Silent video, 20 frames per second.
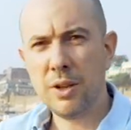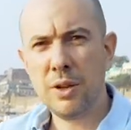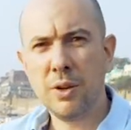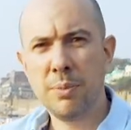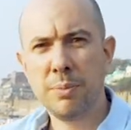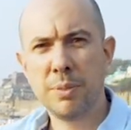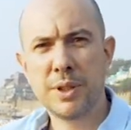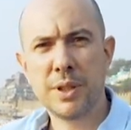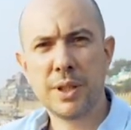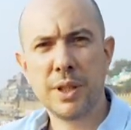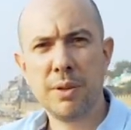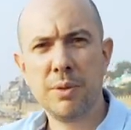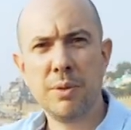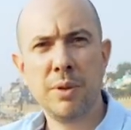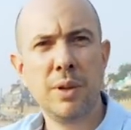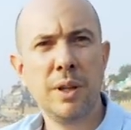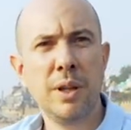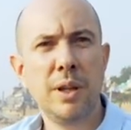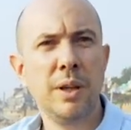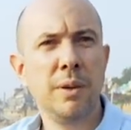Number
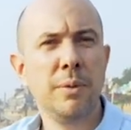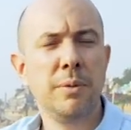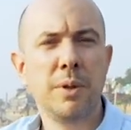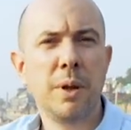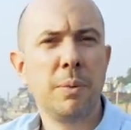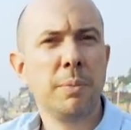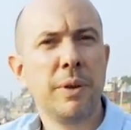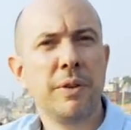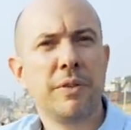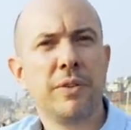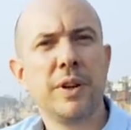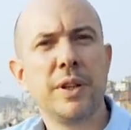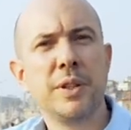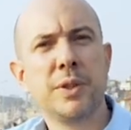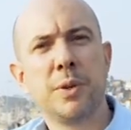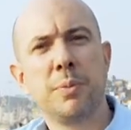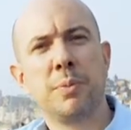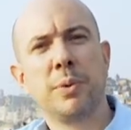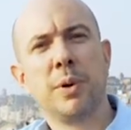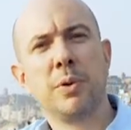2, don't be afraid
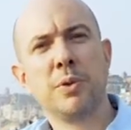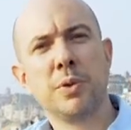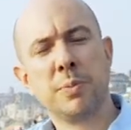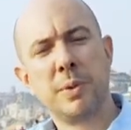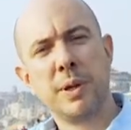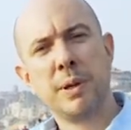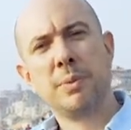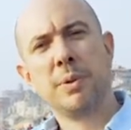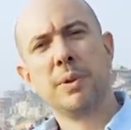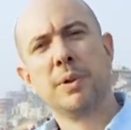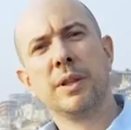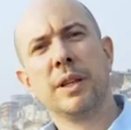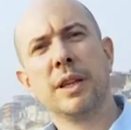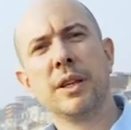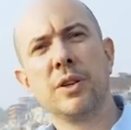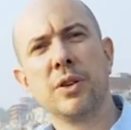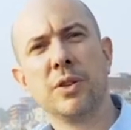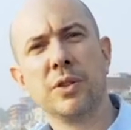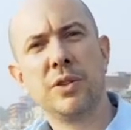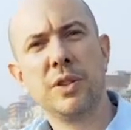to approach people.
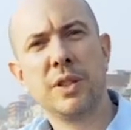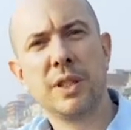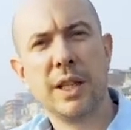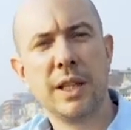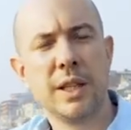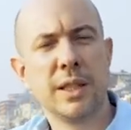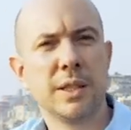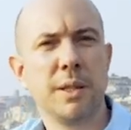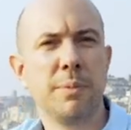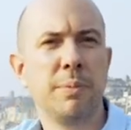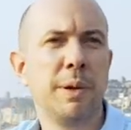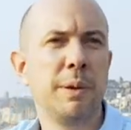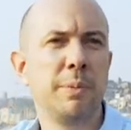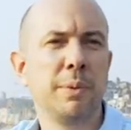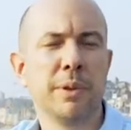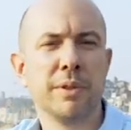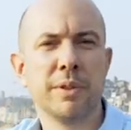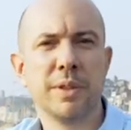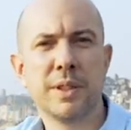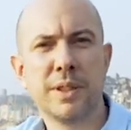In countries like this, the
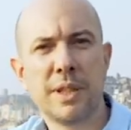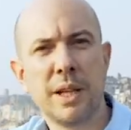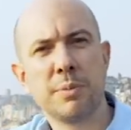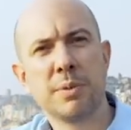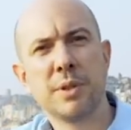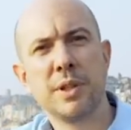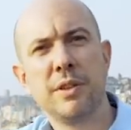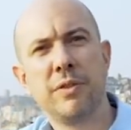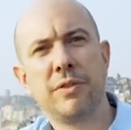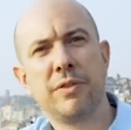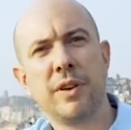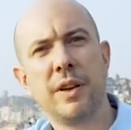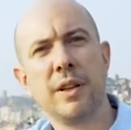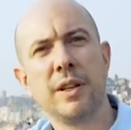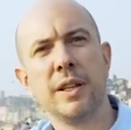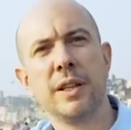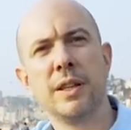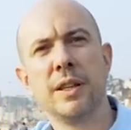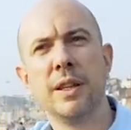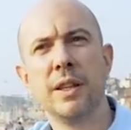people are exceptionally
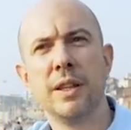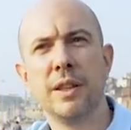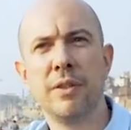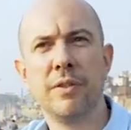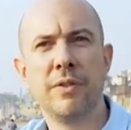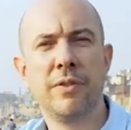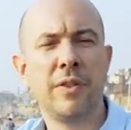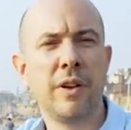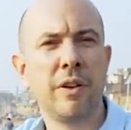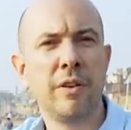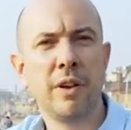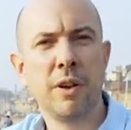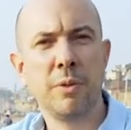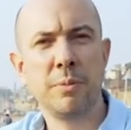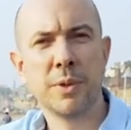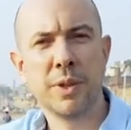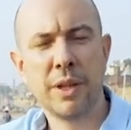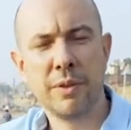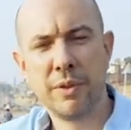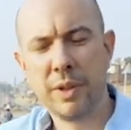friendly. They're very
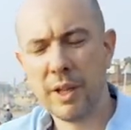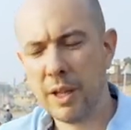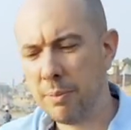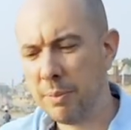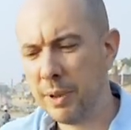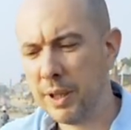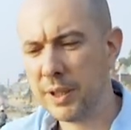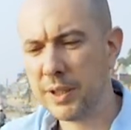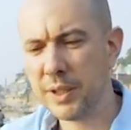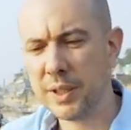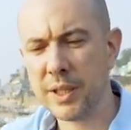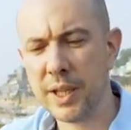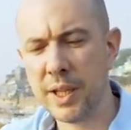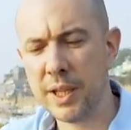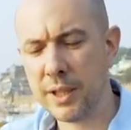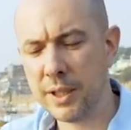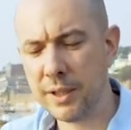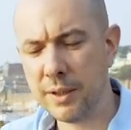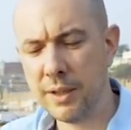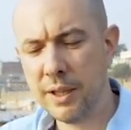open to having their picture
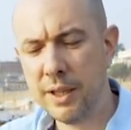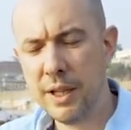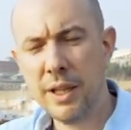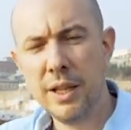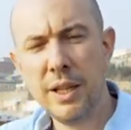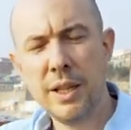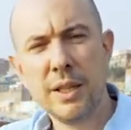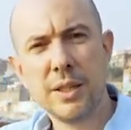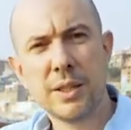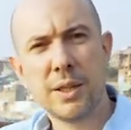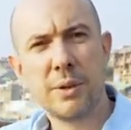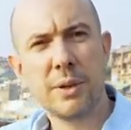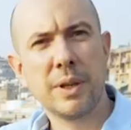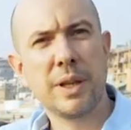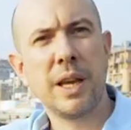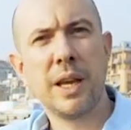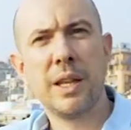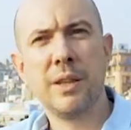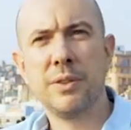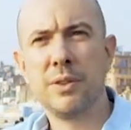taken. So
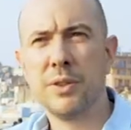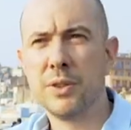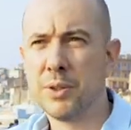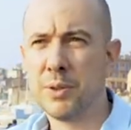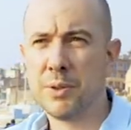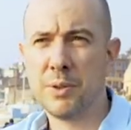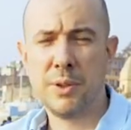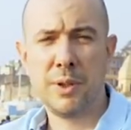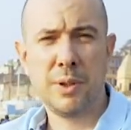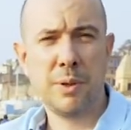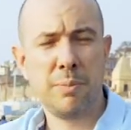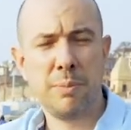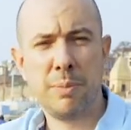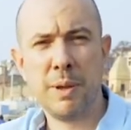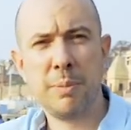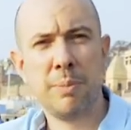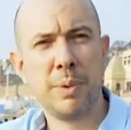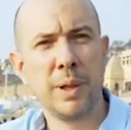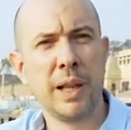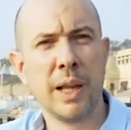again, just, you know,
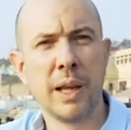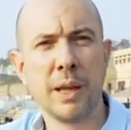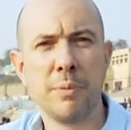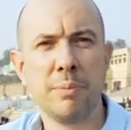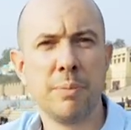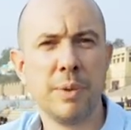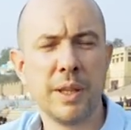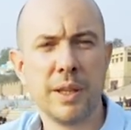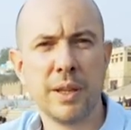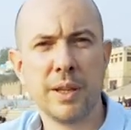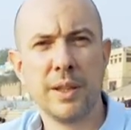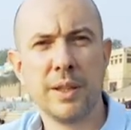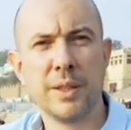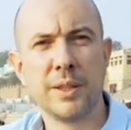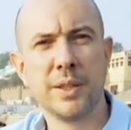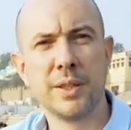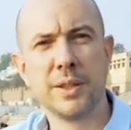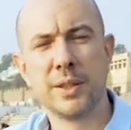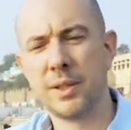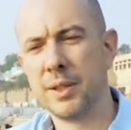be polite, be
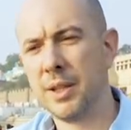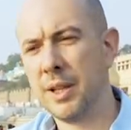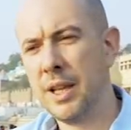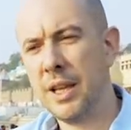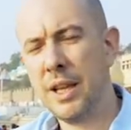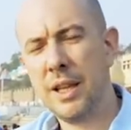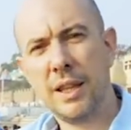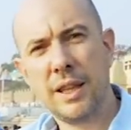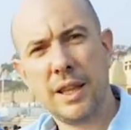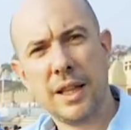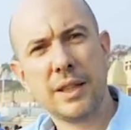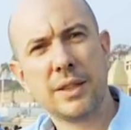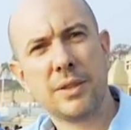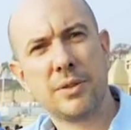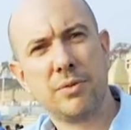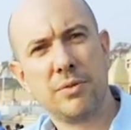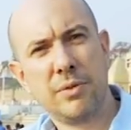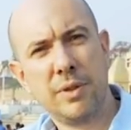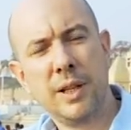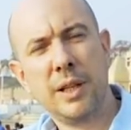courteous.
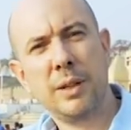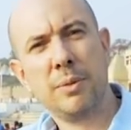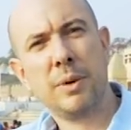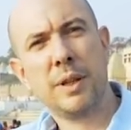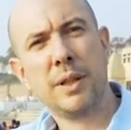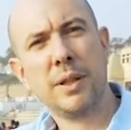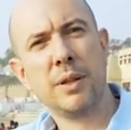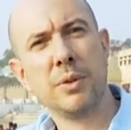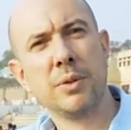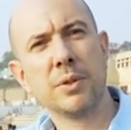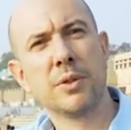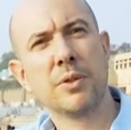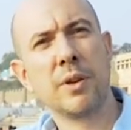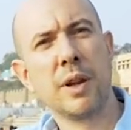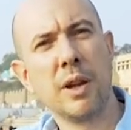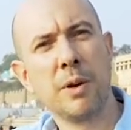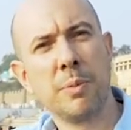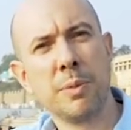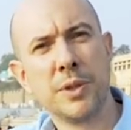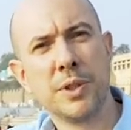That's really when those
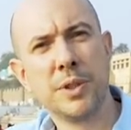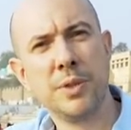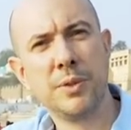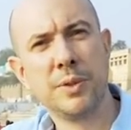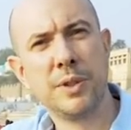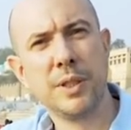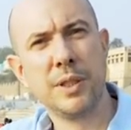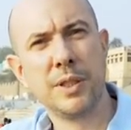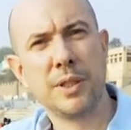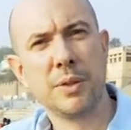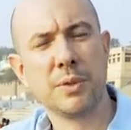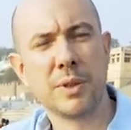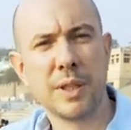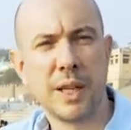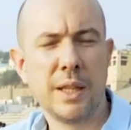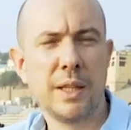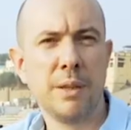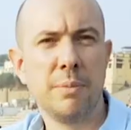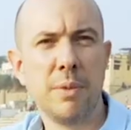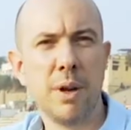great opportunities, those
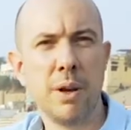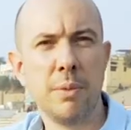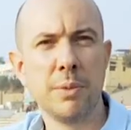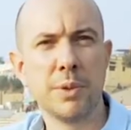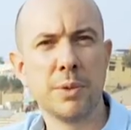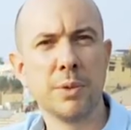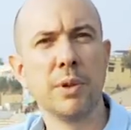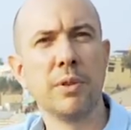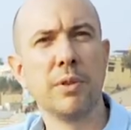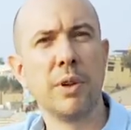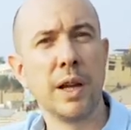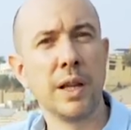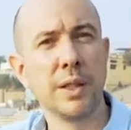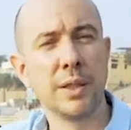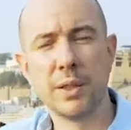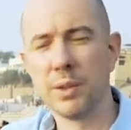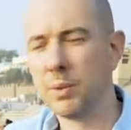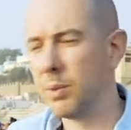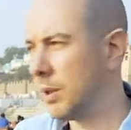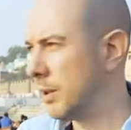candid moments will
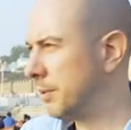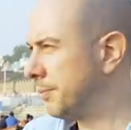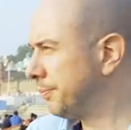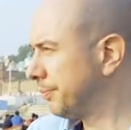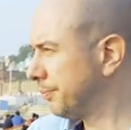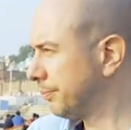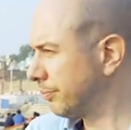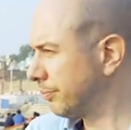arise as well.